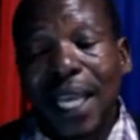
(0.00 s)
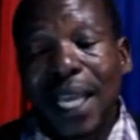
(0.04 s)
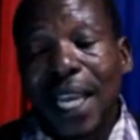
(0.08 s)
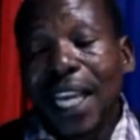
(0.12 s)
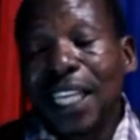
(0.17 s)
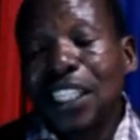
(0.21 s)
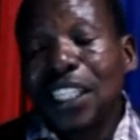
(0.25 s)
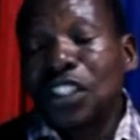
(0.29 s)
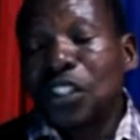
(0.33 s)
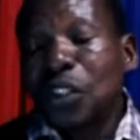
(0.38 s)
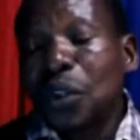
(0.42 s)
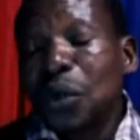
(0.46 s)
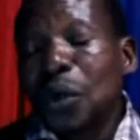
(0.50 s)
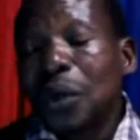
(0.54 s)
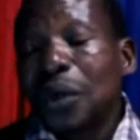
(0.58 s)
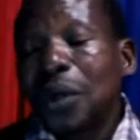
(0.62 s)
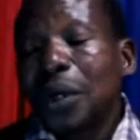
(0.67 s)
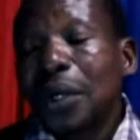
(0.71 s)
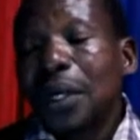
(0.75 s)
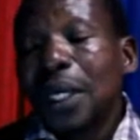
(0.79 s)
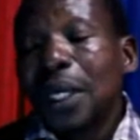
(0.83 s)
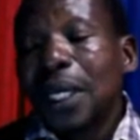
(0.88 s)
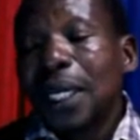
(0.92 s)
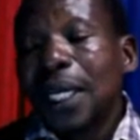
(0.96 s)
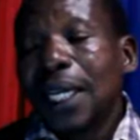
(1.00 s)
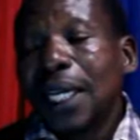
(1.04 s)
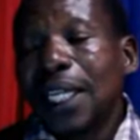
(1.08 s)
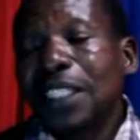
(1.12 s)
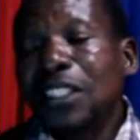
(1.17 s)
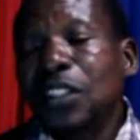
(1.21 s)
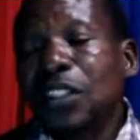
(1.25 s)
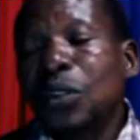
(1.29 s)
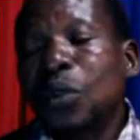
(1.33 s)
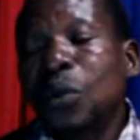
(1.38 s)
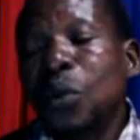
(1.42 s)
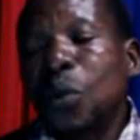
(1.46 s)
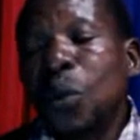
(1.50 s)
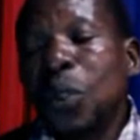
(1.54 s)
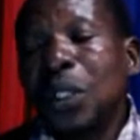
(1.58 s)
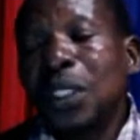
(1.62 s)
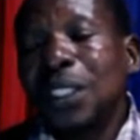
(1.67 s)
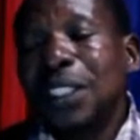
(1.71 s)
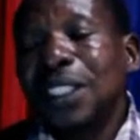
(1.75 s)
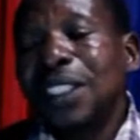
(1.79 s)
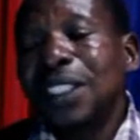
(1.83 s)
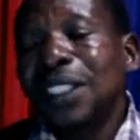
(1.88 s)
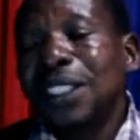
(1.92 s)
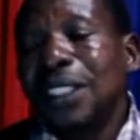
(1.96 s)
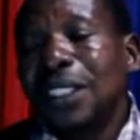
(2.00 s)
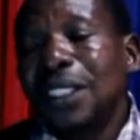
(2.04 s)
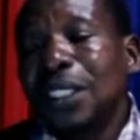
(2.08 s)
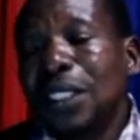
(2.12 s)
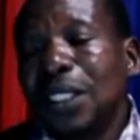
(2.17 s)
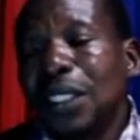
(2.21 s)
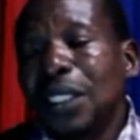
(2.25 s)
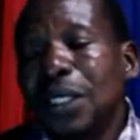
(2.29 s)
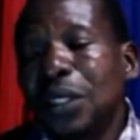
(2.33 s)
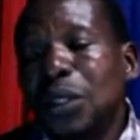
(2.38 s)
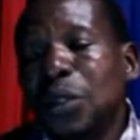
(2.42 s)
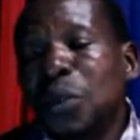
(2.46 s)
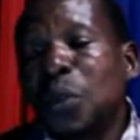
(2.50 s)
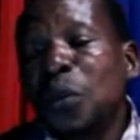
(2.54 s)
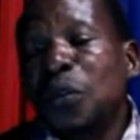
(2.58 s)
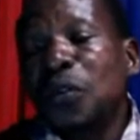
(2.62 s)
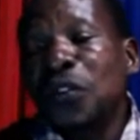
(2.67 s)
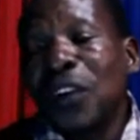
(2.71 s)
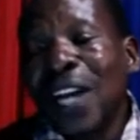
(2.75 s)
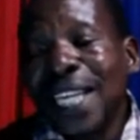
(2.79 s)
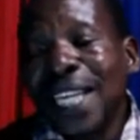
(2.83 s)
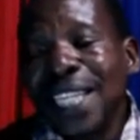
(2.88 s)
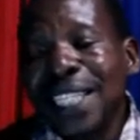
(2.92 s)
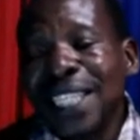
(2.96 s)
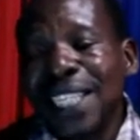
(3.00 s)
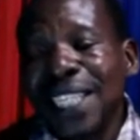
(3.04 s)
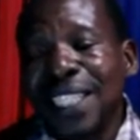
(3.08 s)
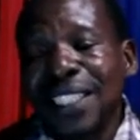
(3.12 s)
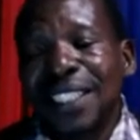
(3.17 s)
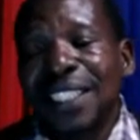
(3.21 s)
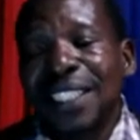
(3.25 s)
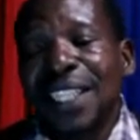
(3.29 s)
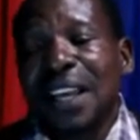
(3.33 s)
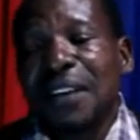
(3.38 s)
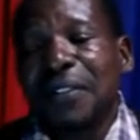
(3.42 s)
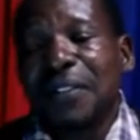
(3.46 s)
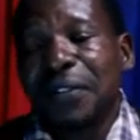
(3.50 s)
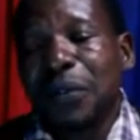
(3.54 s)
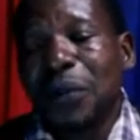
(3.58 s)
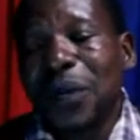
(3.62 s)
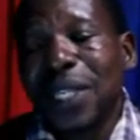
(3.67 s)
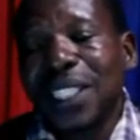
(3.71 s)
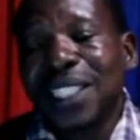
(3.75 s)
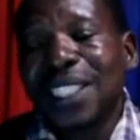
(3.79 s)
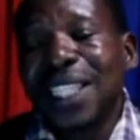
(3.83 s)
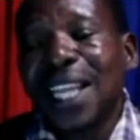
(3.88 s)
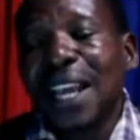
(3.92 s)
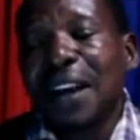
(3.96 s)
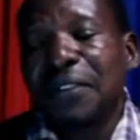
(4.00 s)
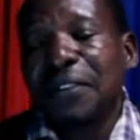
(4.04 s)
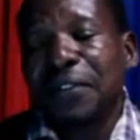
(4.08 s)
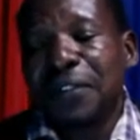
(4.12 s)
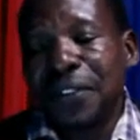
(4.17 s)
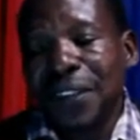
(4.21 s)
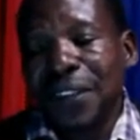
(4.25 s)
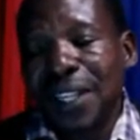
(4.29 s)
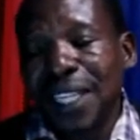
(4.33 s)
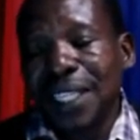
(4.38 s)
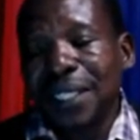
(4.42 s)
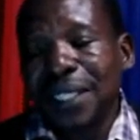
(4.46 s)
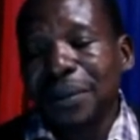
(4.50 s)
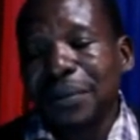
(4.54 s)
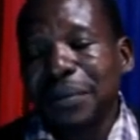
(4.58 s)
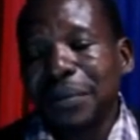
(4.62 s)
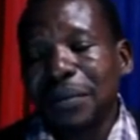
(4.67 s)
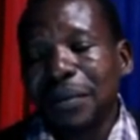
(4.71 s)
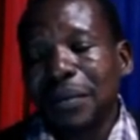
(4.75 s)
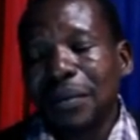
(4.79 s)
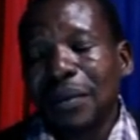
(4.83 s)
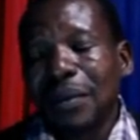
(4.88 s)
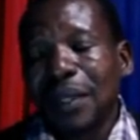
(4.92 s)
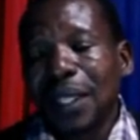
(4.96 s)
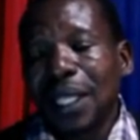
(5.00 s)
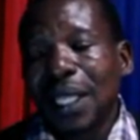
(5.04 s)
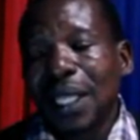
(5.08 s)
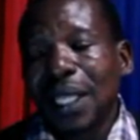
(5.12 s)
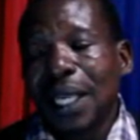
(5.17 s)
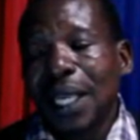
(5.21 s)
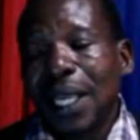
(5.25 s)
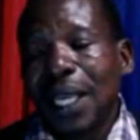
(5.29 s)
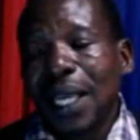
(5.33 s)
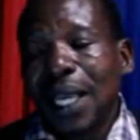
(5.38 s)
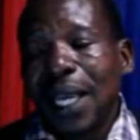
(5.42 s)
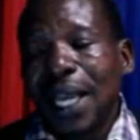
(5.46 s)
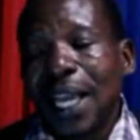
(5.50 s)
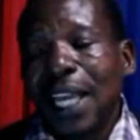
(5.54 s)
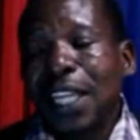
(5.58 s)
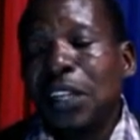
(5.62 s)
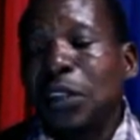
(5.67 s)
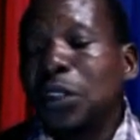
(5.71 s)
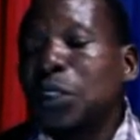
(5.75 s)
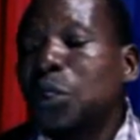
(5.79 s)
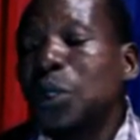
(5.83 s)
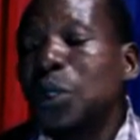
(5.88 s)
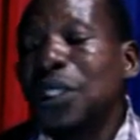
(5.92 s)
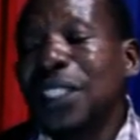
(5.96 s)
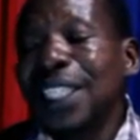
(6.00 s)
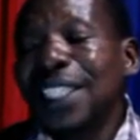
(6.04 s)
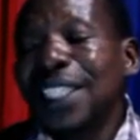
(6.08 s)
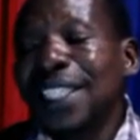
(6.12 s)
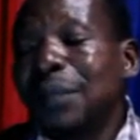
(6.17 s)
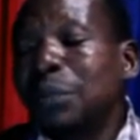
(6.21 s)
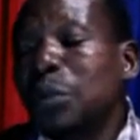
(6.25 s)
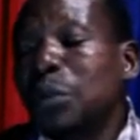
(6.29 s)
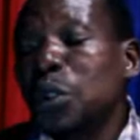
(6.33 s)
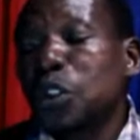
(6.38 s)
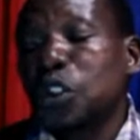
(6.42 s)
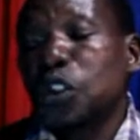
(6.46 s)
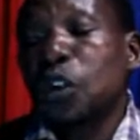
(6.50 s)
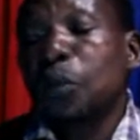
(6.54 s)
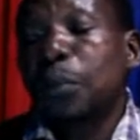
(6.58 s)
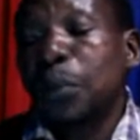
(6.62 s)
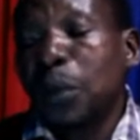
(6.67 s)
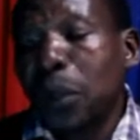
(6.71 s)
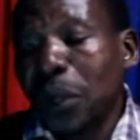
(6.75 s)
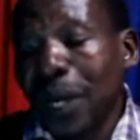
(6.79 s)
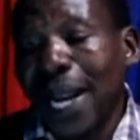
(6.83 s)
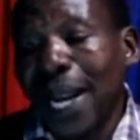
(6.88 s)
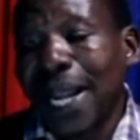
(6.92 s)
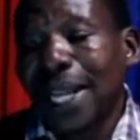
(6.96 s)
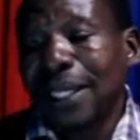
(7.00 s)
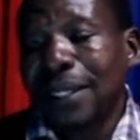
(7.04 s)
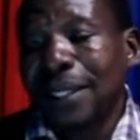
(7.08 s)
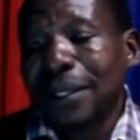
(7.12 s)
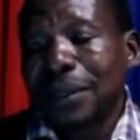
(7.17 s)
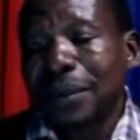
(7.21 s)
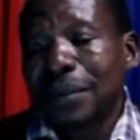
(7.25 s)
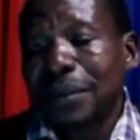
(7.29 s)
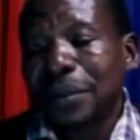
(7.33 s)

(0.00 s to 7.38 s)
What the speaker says: And so, it's good to validate what they are feeling. And not to tell them to stop crying.